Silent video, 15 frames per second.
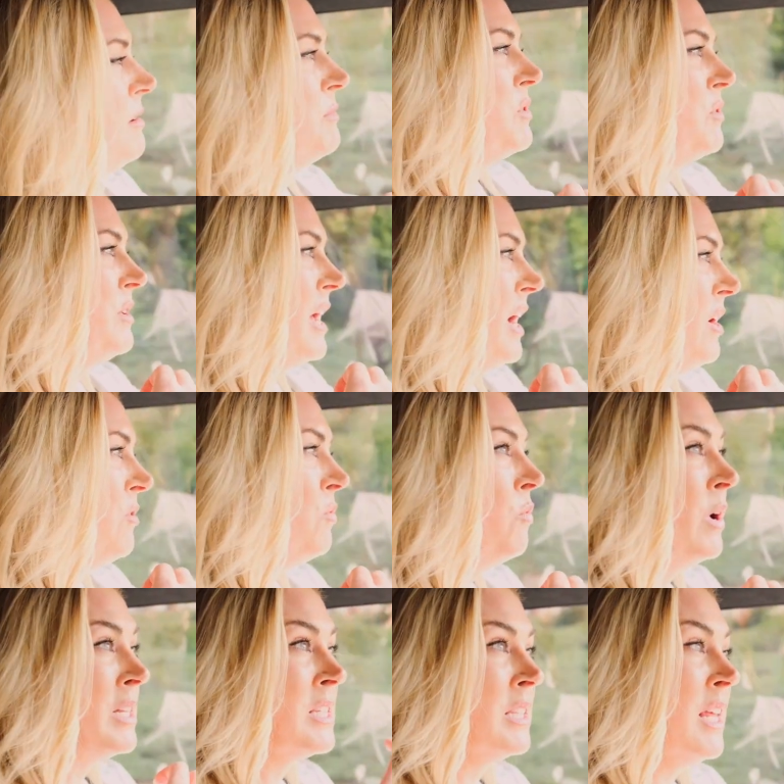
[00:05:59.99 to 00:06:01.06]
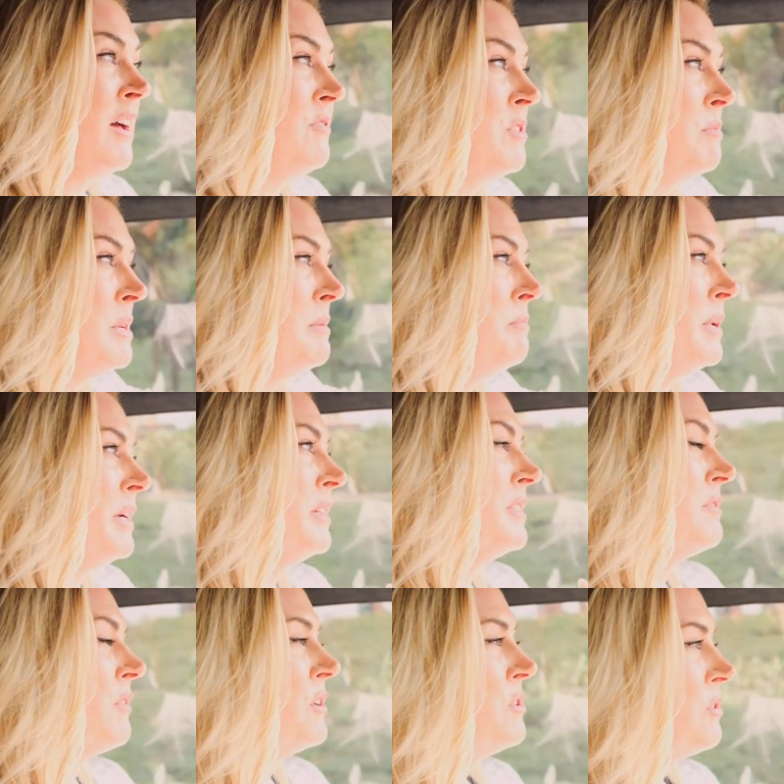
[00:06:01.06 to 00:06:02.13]
So now what's left to be
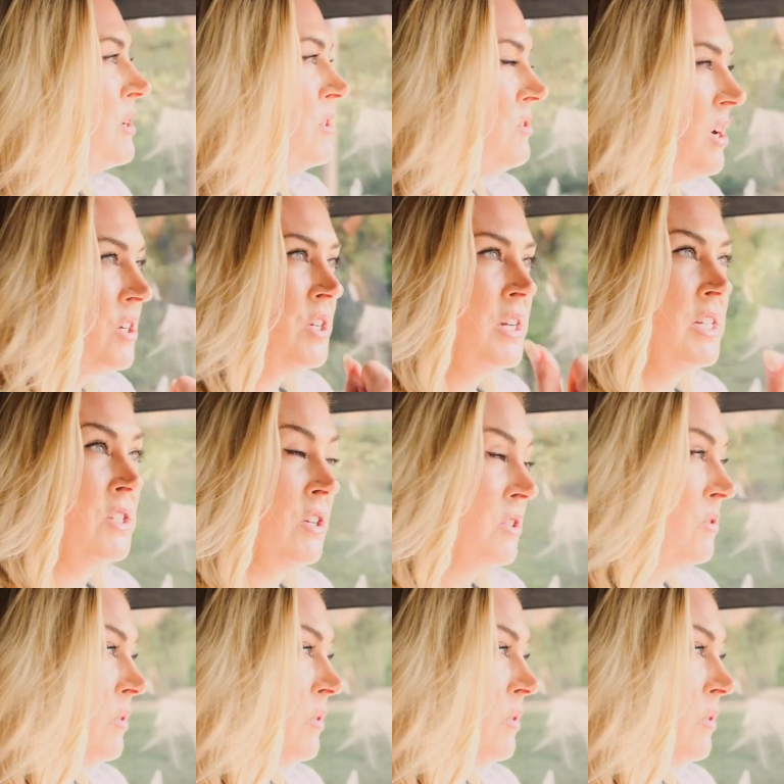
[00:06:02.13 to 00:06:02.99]
built for new construction is just